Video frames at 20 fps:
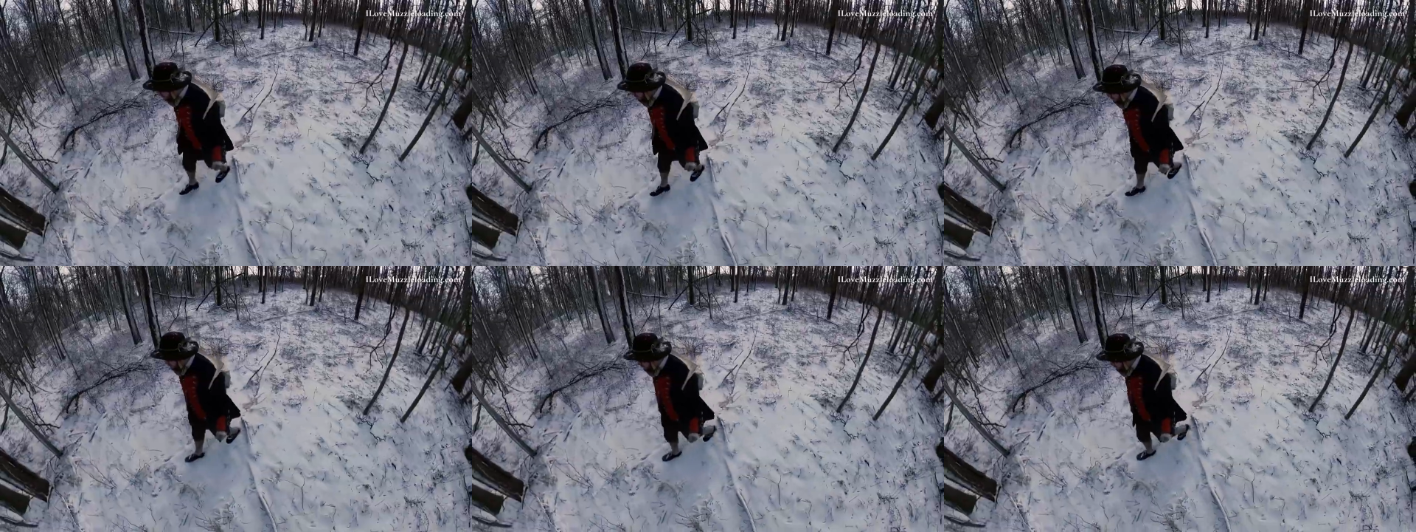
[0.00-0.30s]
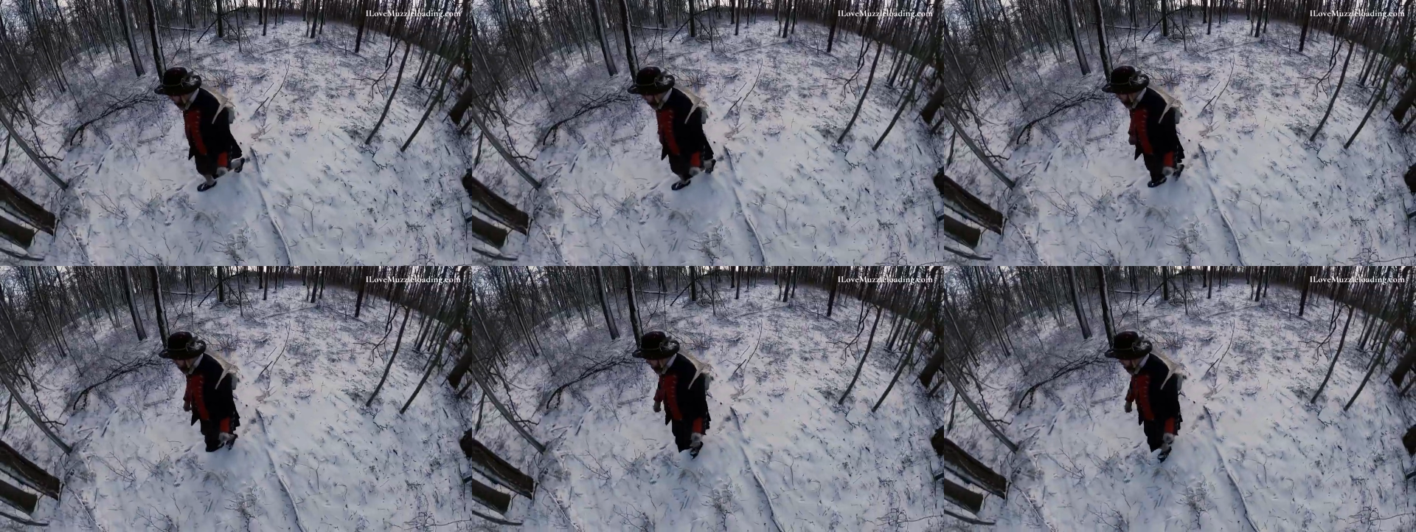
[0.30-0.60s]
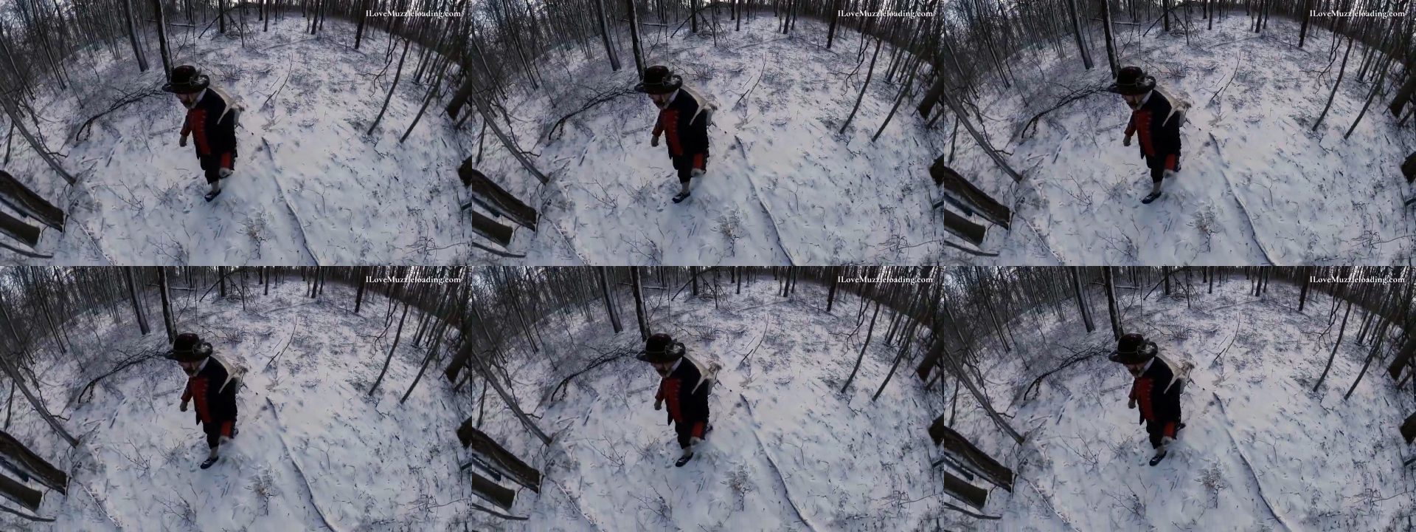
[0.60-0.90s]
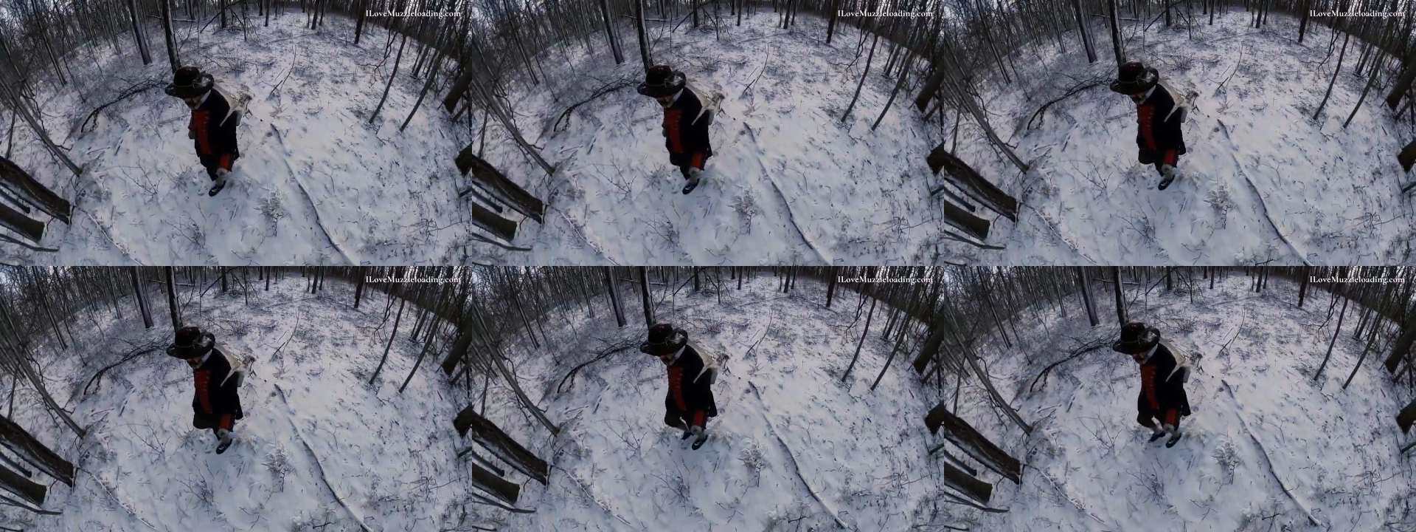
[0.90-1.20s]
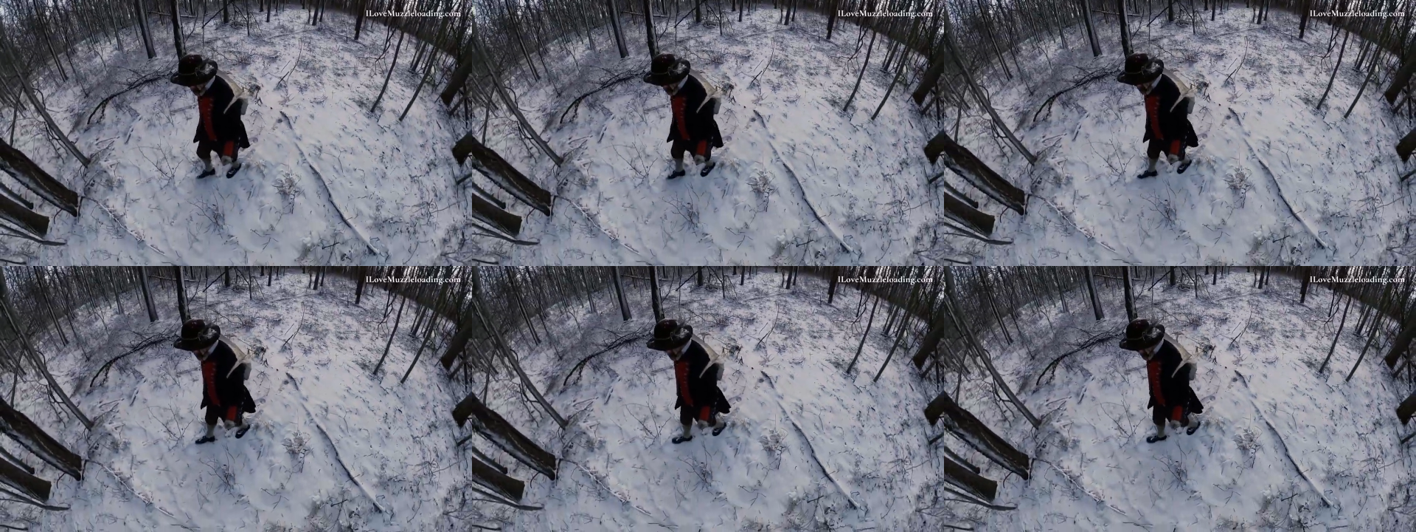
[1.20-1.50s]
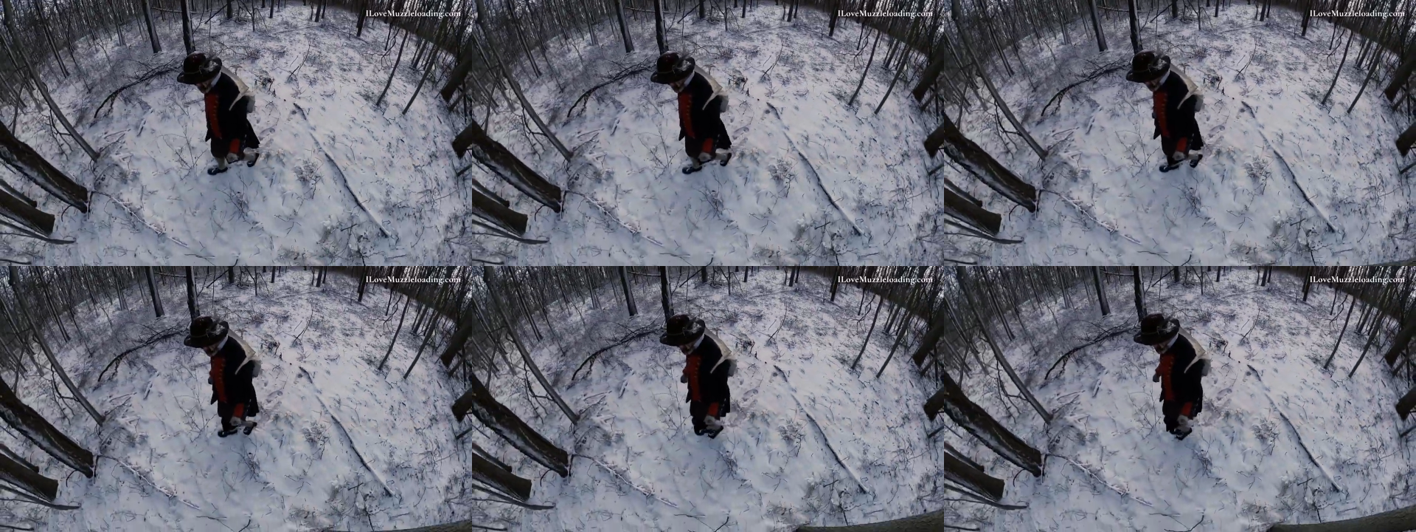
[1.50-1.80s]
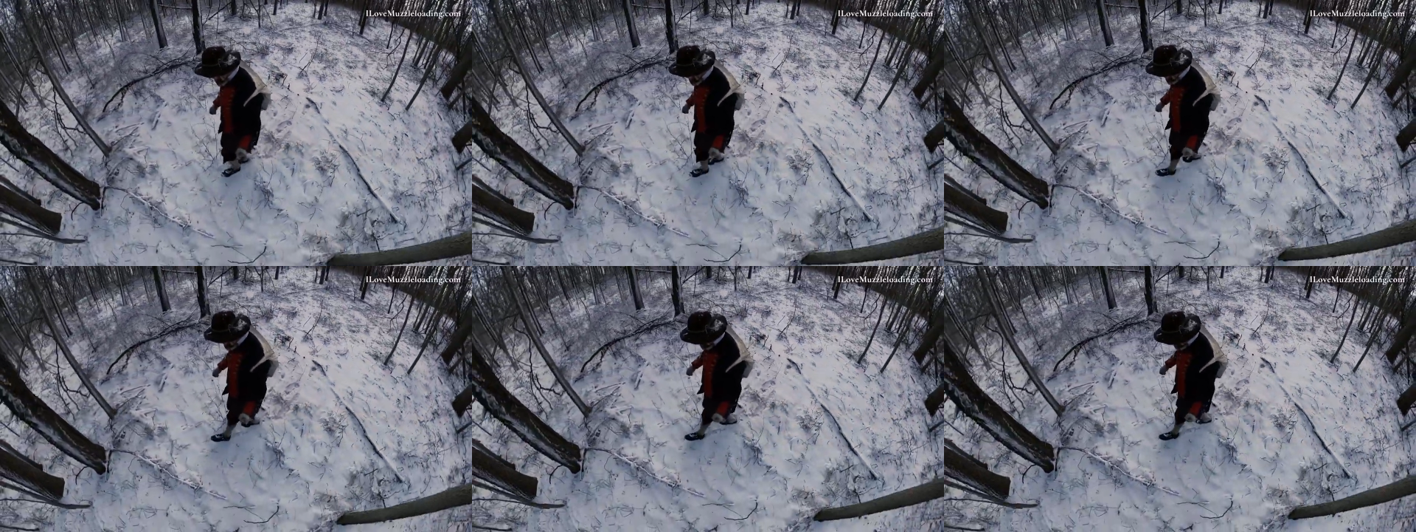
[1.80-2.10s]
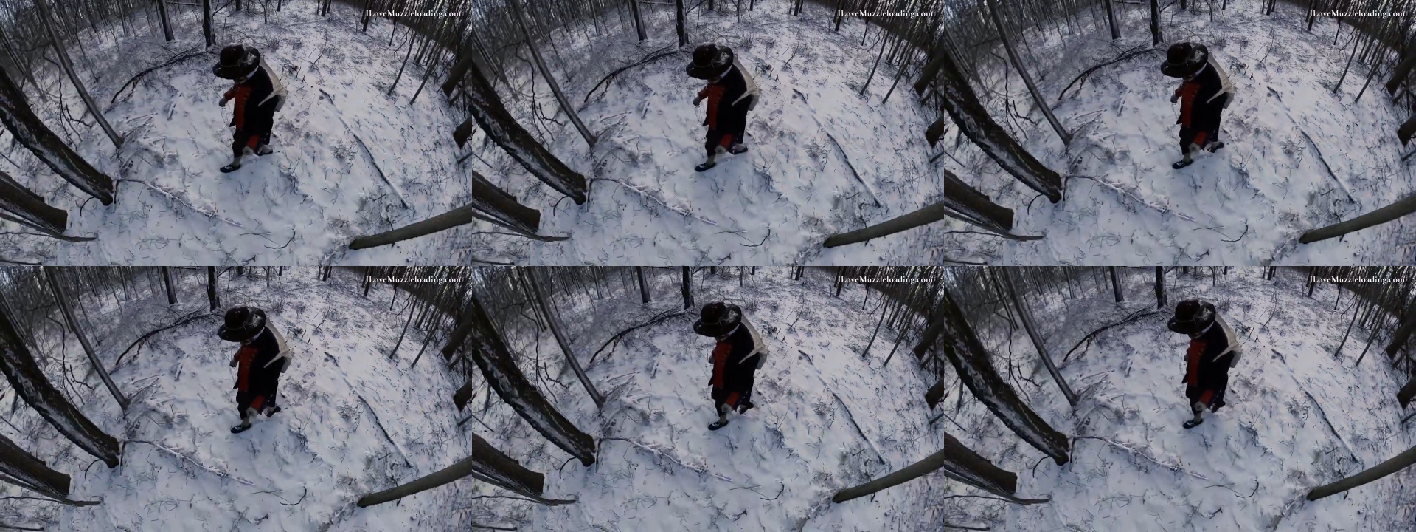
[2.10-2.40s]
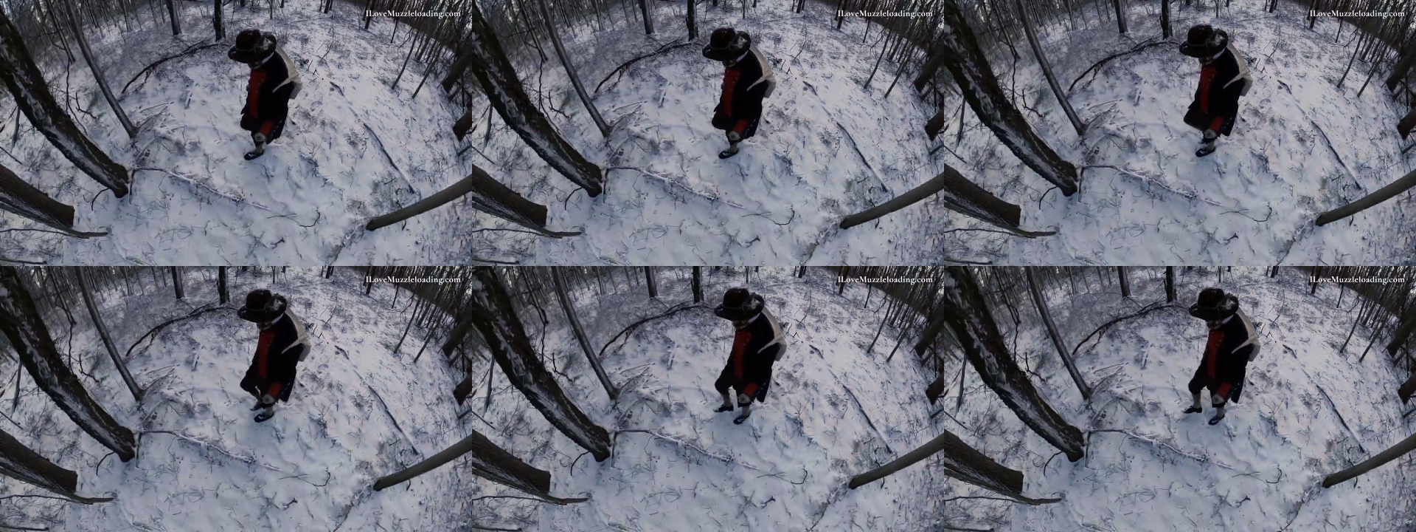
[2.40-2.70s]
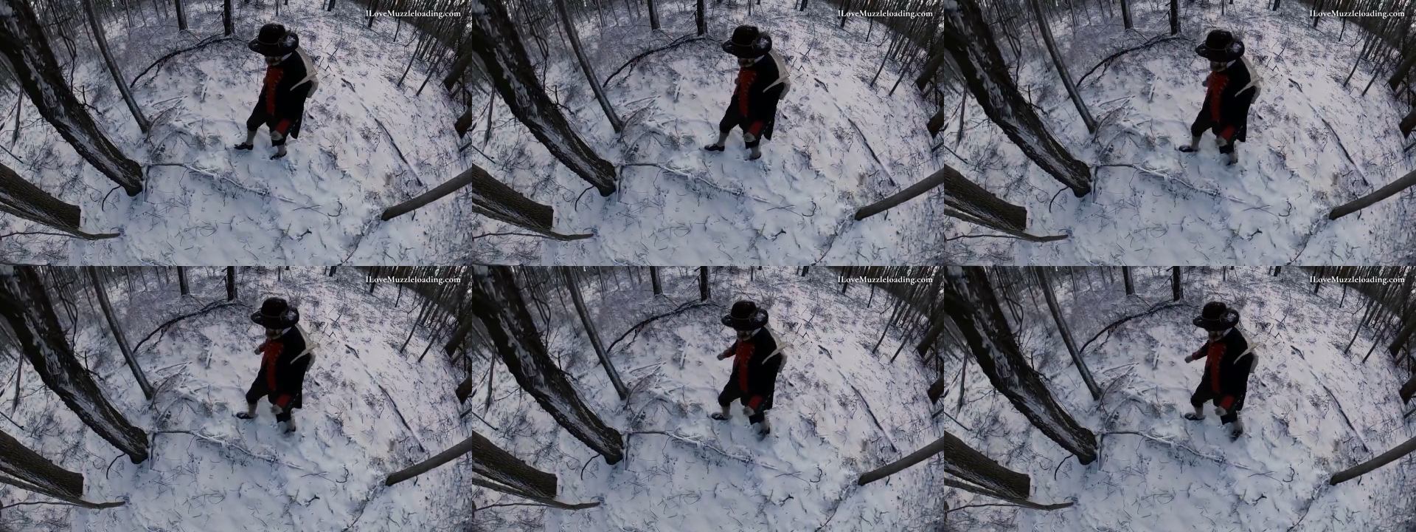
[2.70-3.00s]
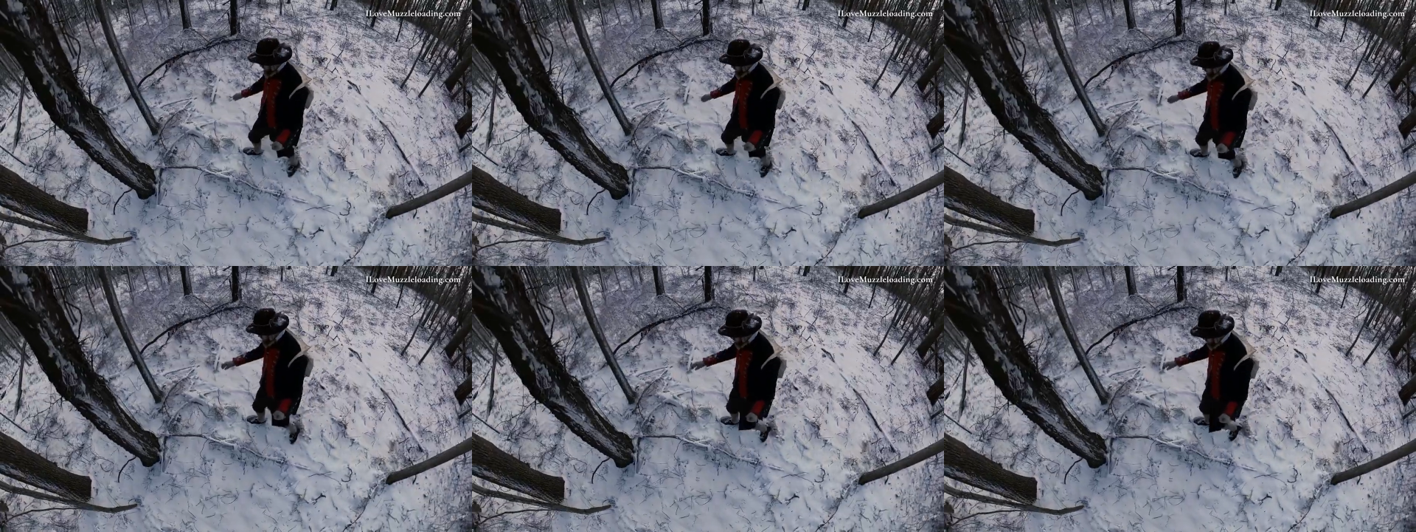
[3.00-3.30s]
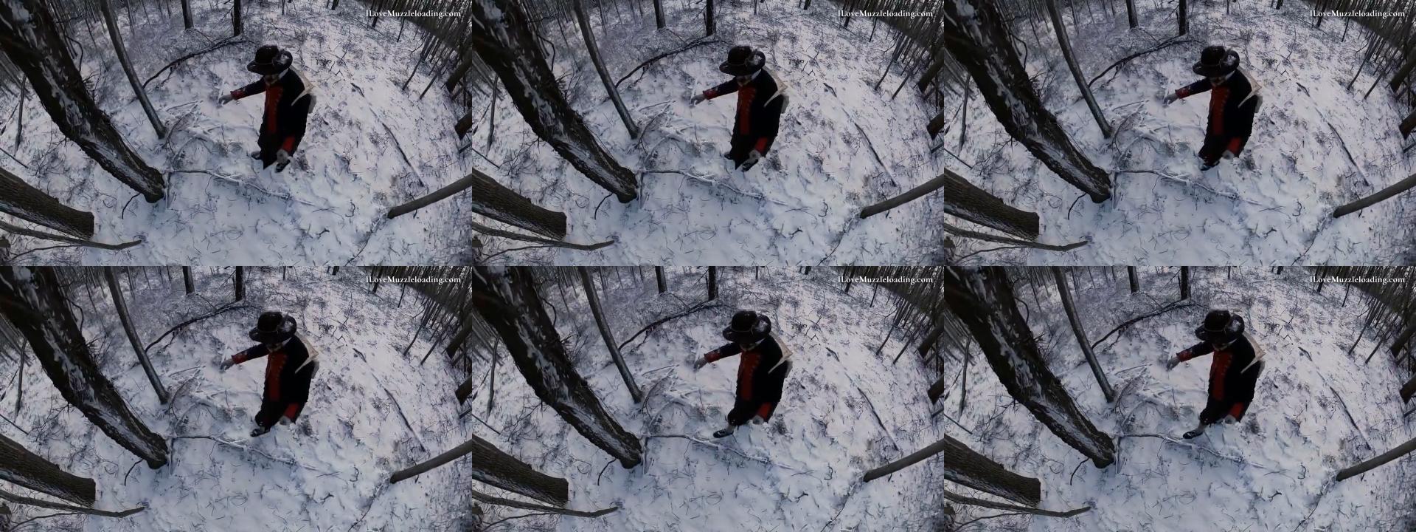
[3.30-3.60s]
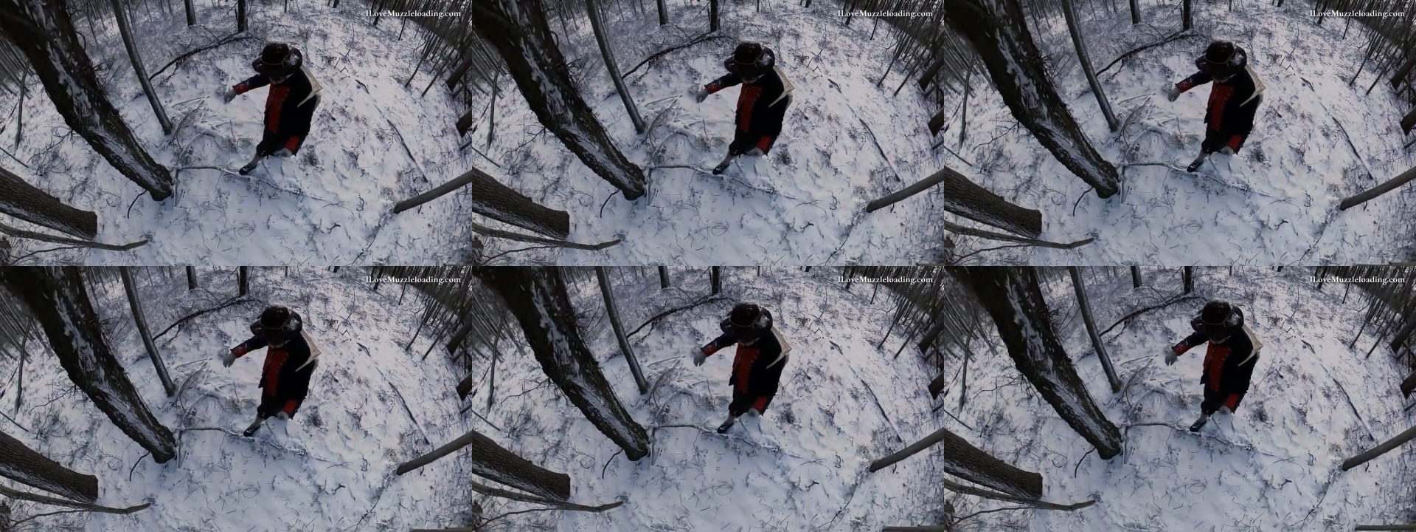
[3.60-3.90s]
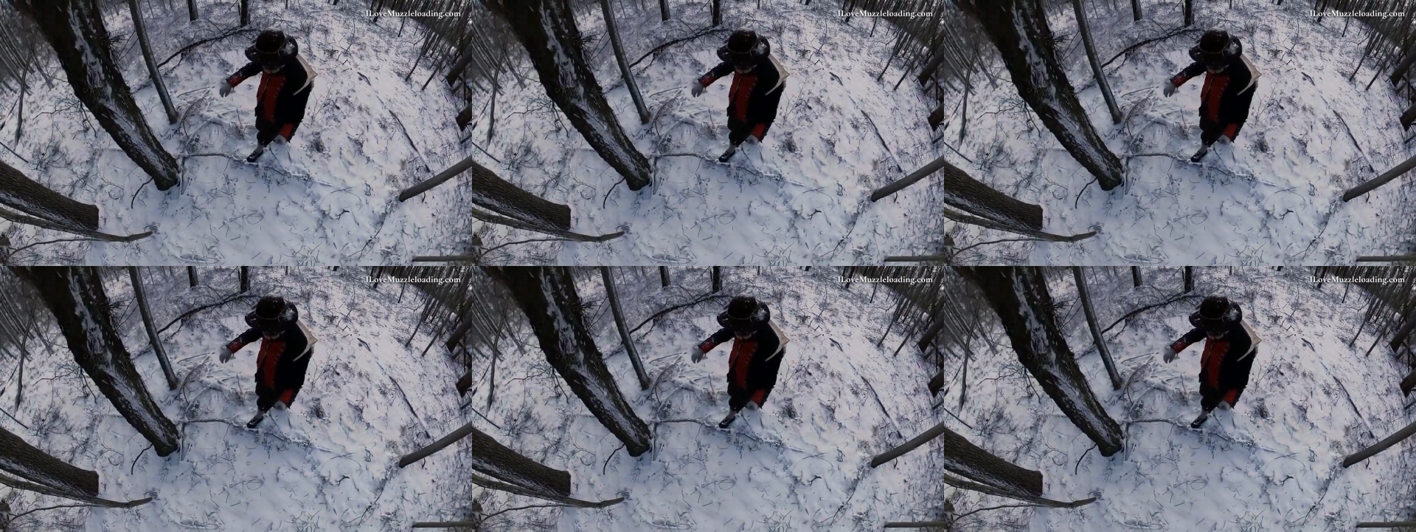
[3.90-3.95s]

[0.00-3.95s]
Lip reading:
Nobody's mouth can be seen.